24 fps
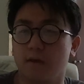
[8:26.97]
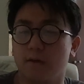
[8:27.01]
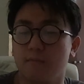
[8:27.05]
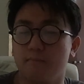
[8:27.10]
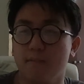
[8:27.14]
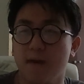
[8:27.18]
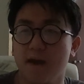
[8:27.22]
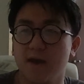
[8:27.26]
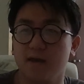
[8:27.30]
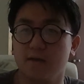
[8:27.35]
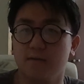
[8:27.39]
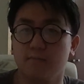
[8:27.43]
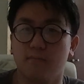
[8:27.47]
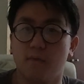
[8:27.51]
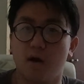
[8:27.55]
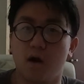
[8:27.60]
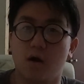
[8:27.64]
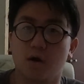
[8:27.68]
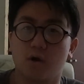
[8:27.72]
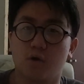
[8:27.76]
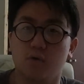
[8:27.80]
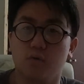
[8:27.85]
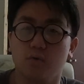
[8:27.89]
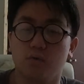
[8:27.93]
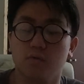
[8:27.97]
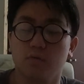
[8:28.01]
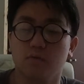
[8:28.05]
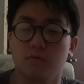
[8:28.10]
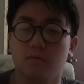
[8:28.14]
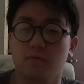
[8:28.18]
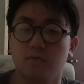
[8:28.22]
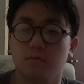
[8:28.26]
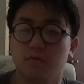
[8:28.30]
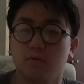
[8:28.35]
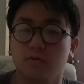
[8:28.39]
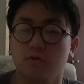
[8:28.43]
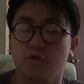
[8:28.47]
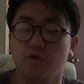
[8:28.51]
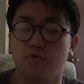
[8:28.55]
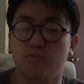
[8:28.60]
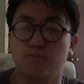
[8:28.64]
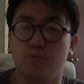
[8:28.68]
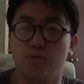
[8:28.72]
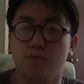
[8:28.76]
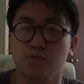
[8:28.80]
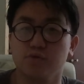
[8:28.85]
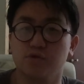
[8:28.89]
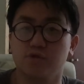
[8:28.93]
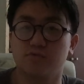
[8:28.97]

Meghan Markle, who pulls